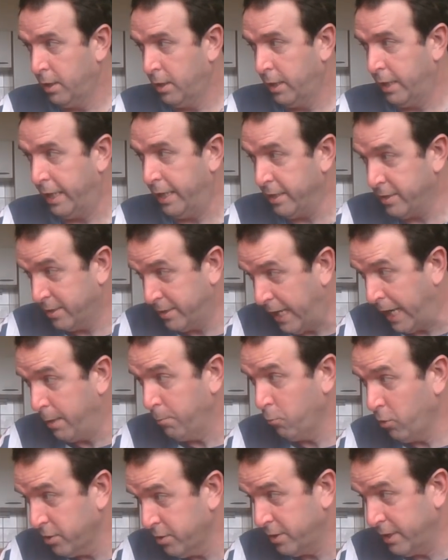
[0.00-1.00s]
his
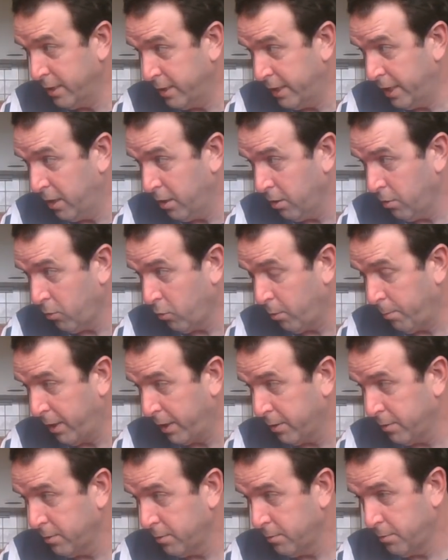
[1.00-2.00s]
name was in there, or am
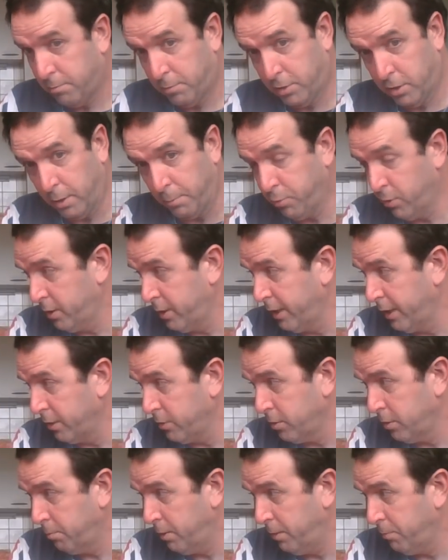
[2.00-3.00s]
I, because I'm putting it out
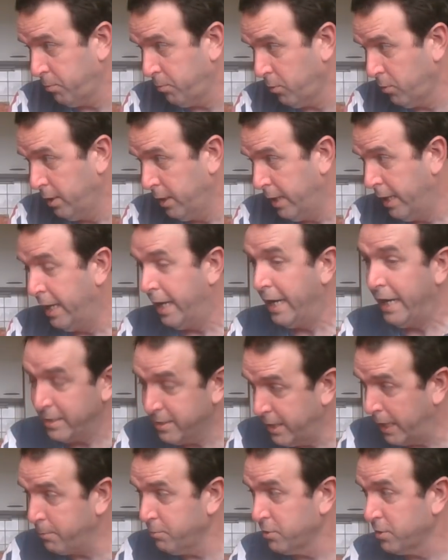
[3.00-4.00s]
to the people,
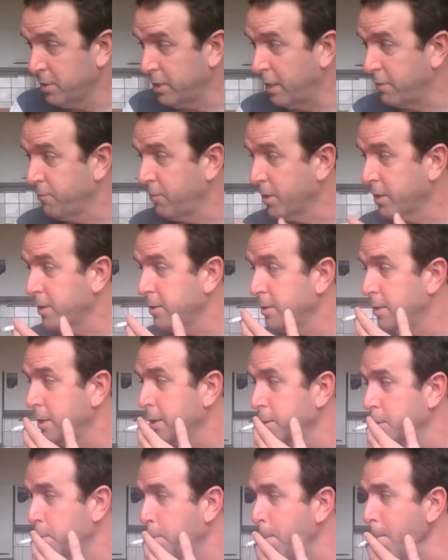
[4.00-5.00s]
his name was in that fucking thing.
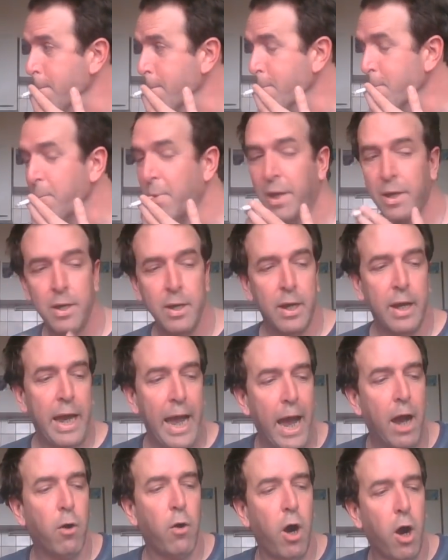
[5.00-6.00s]

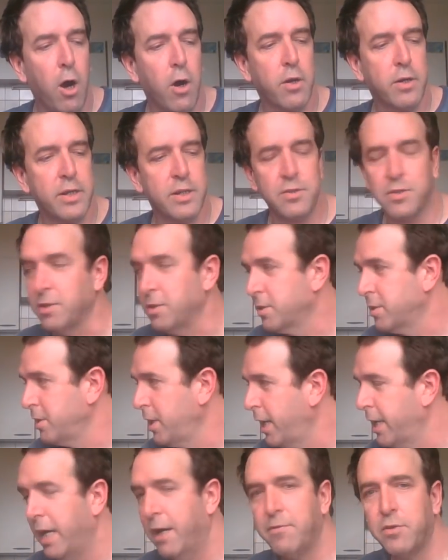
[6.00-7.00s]
How hard is it to
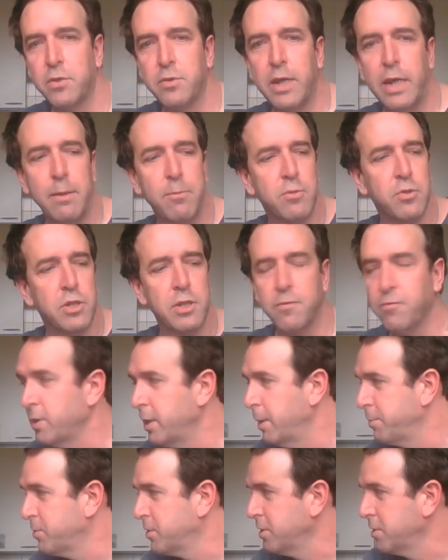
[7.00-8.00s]
not have your name in Jeffrey
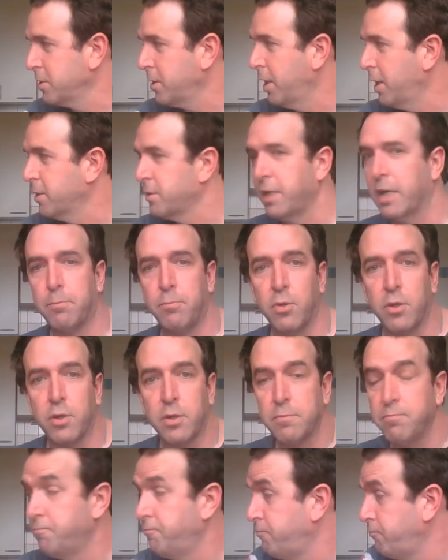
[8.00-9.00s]
Epstein's contact book?
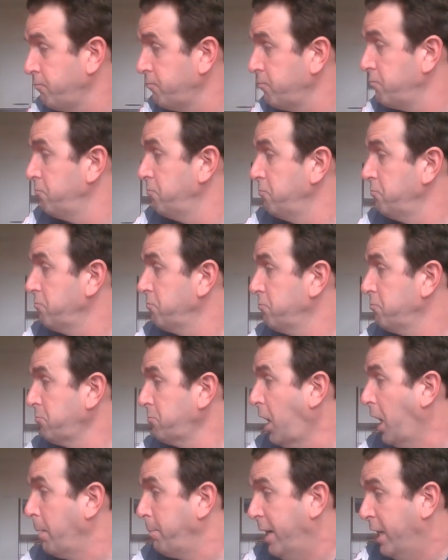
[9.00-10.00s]

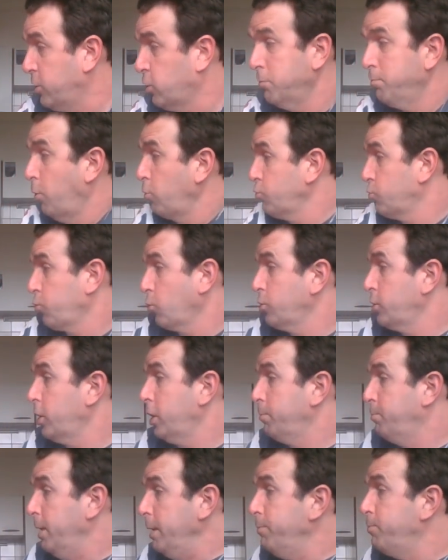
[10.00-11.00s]
I imagine most
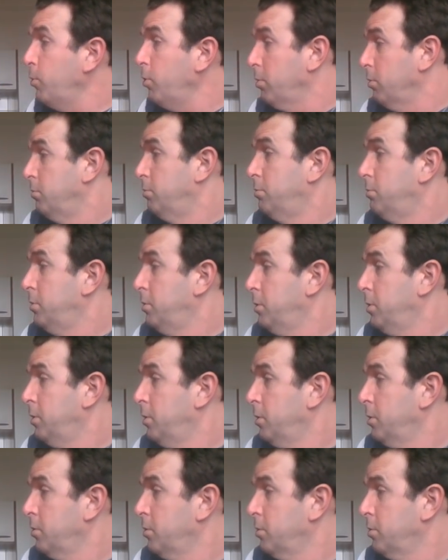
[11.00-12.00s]
ordinary people
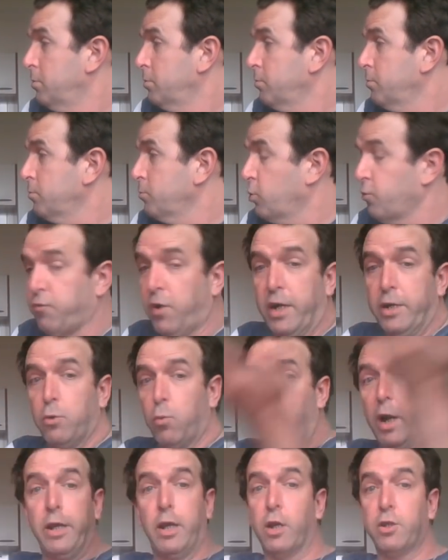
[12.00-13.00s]
could find a
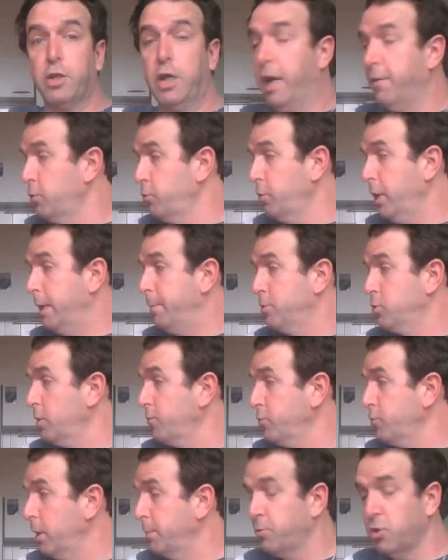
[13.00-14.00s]
way not to have their name in
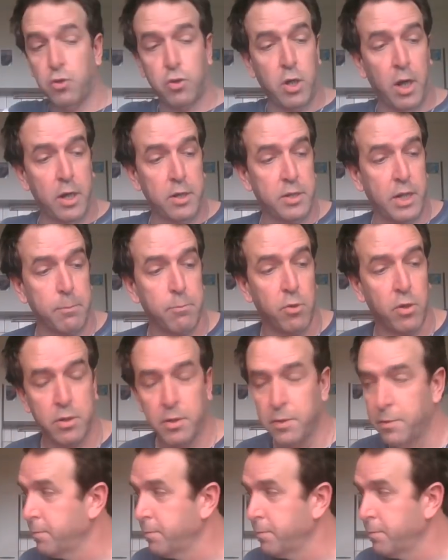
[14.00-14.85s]
Jeffrey Epstein's contact book.